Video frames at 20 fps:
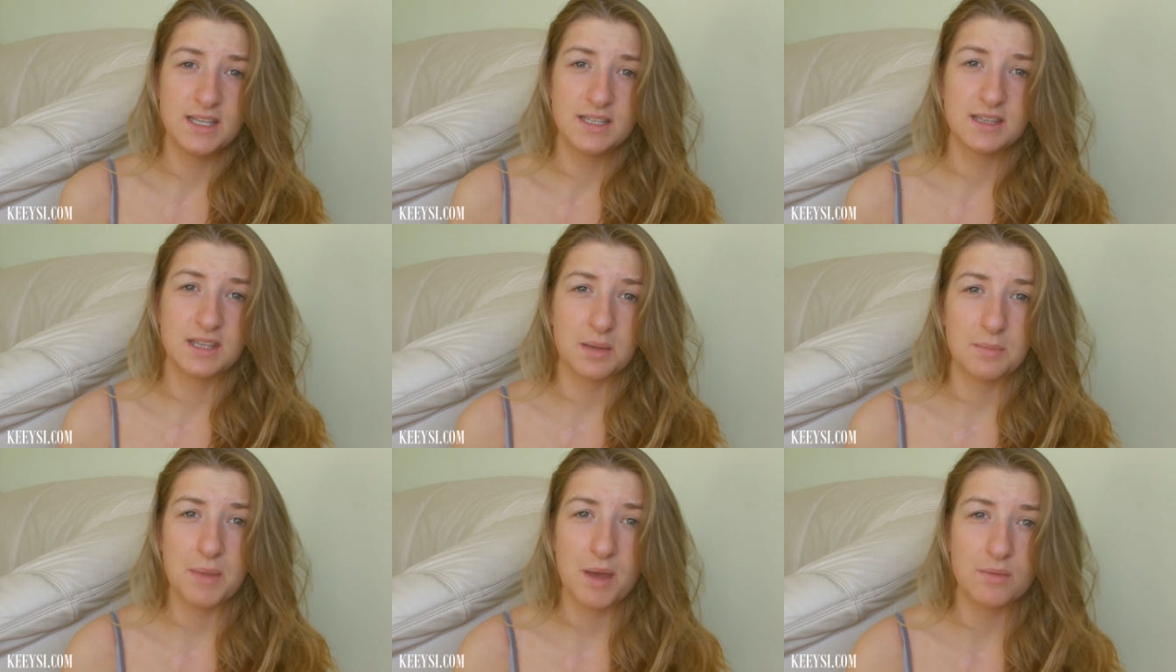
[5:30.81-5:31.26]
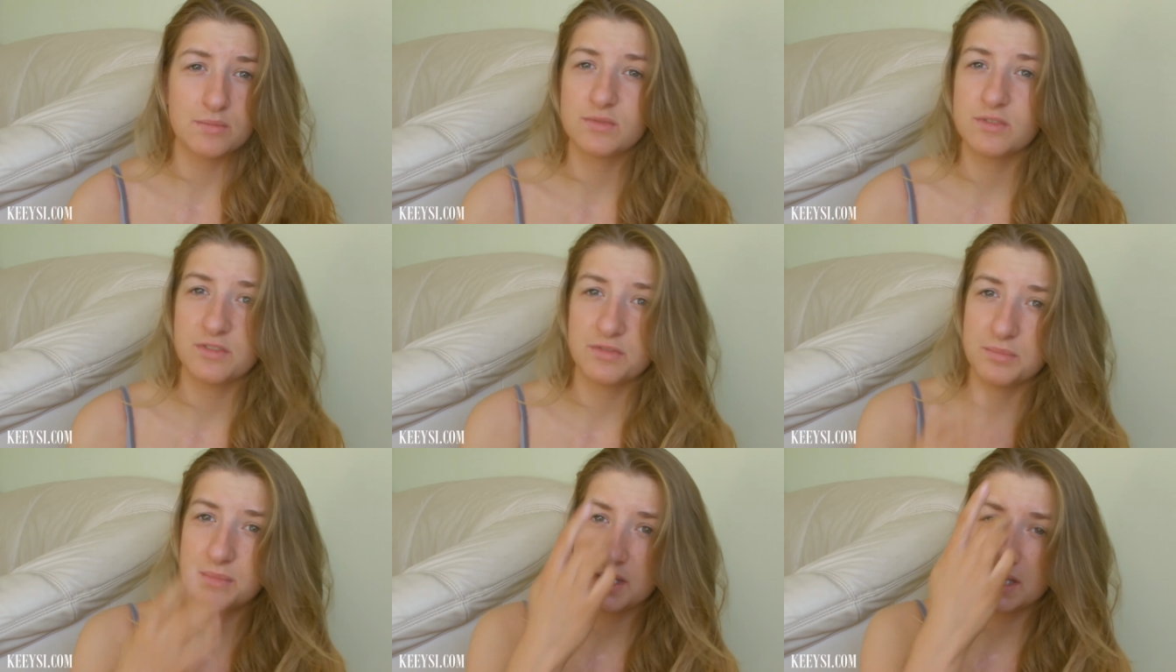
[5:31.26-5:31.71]
the amount
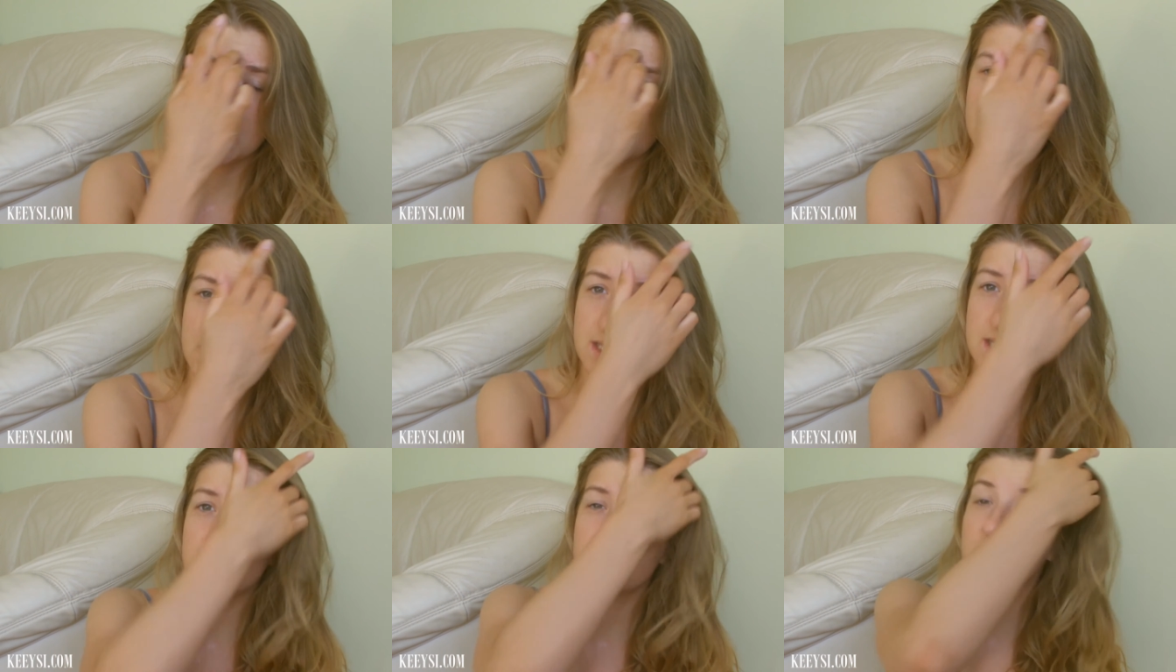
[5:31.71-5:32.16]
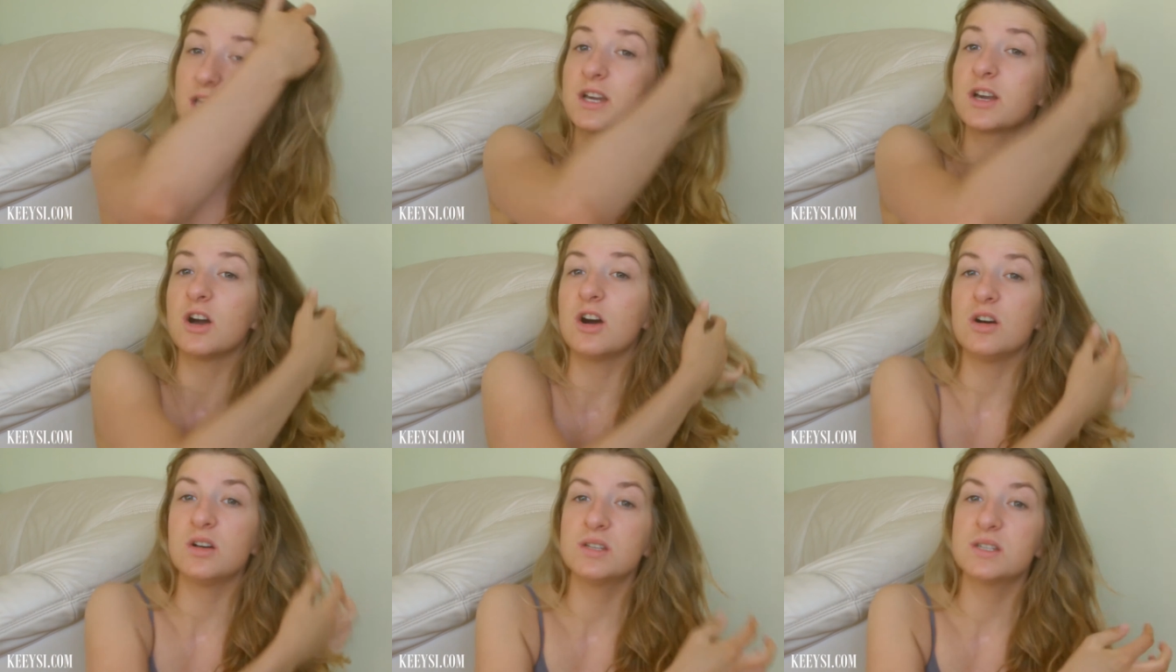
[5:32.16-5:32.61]
of money it
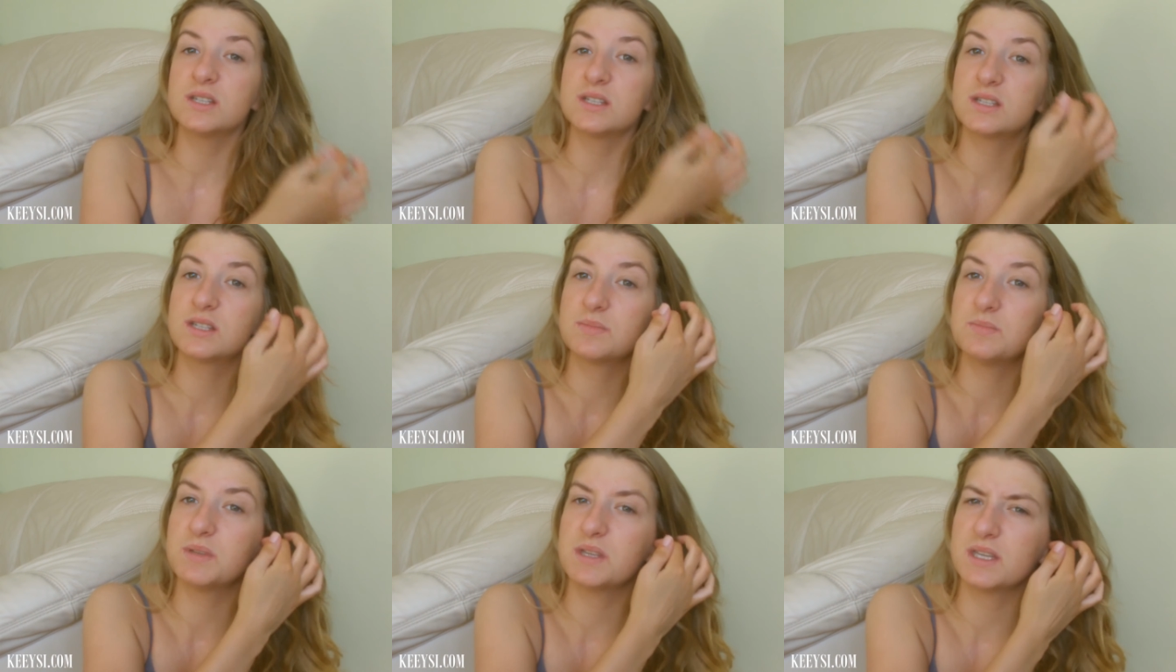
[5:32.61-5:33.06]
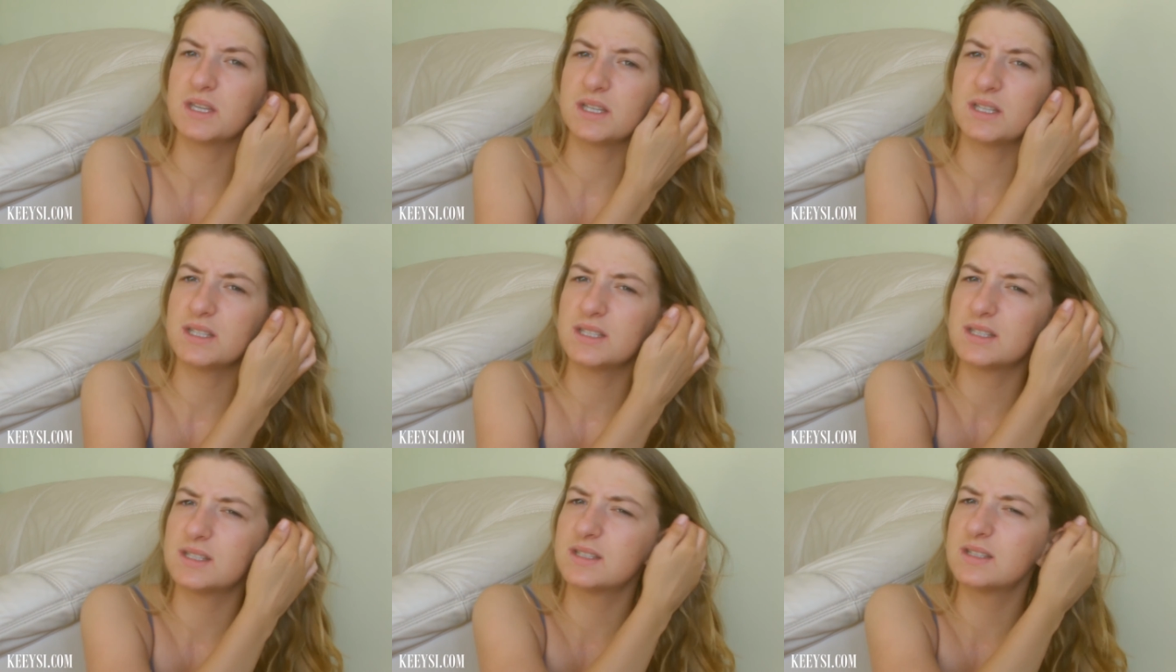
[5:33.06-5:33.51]
costs,
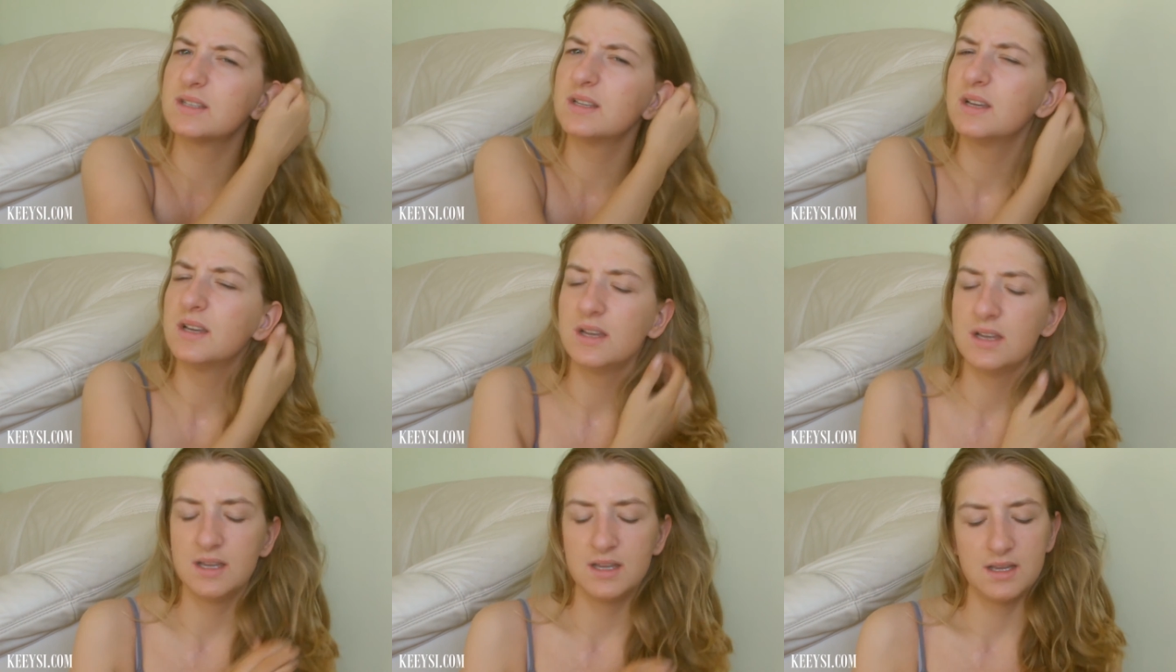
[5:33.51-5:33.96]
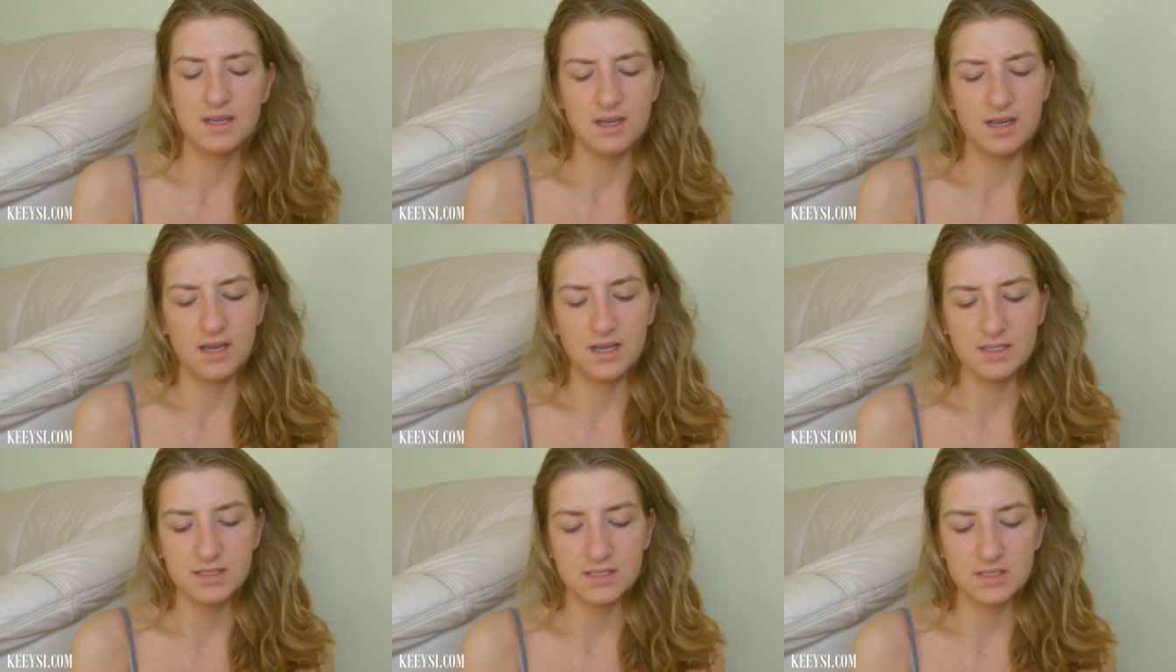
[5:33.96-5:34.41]
because
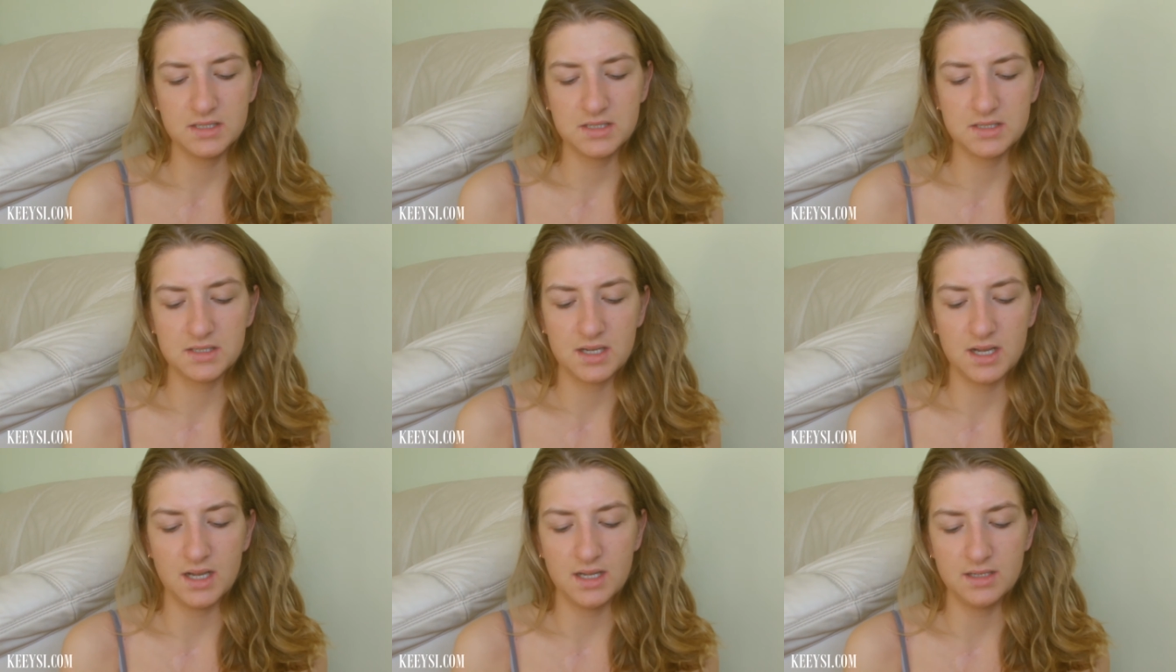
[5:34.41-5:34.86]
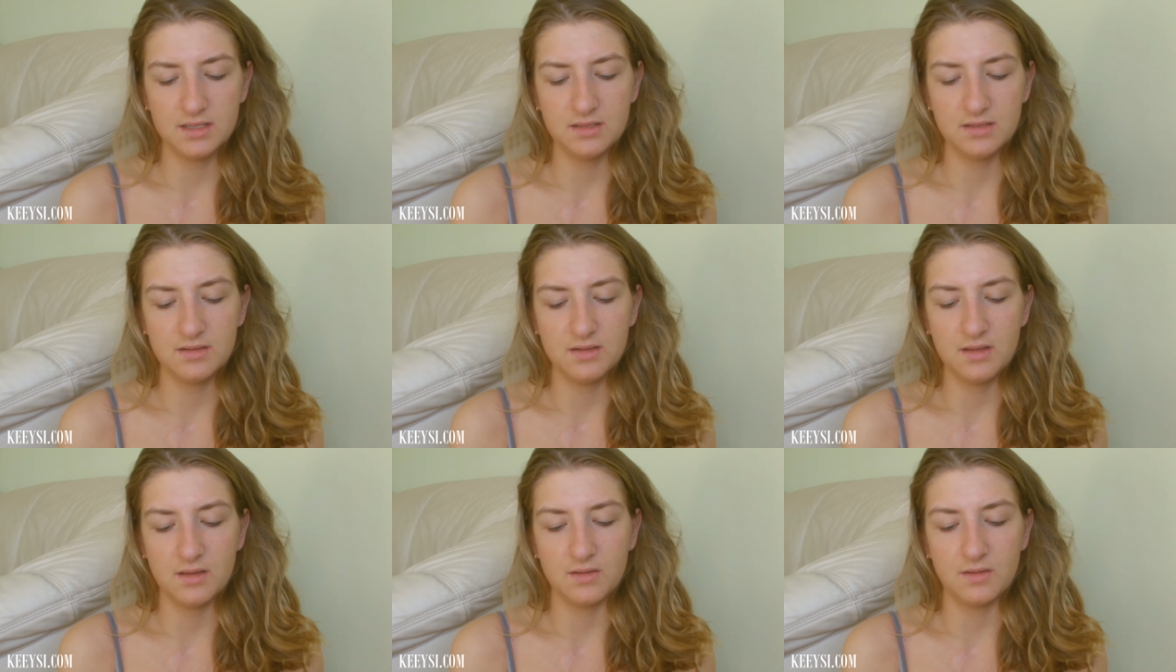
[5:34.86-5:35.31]
I
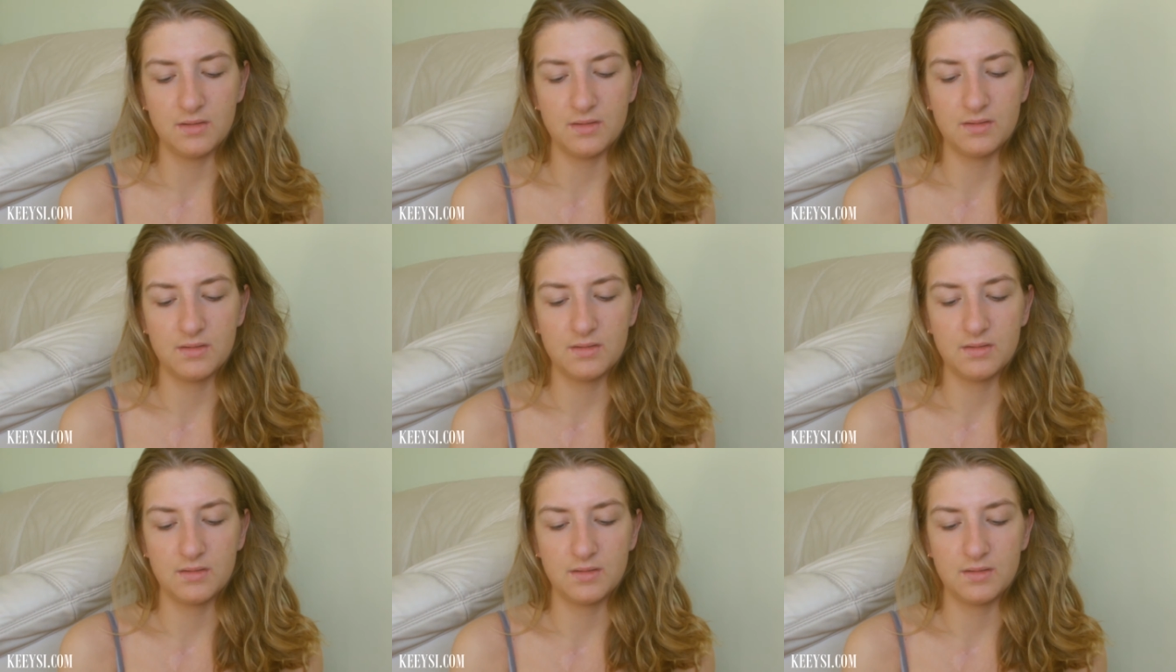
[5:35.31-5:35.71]
don't know.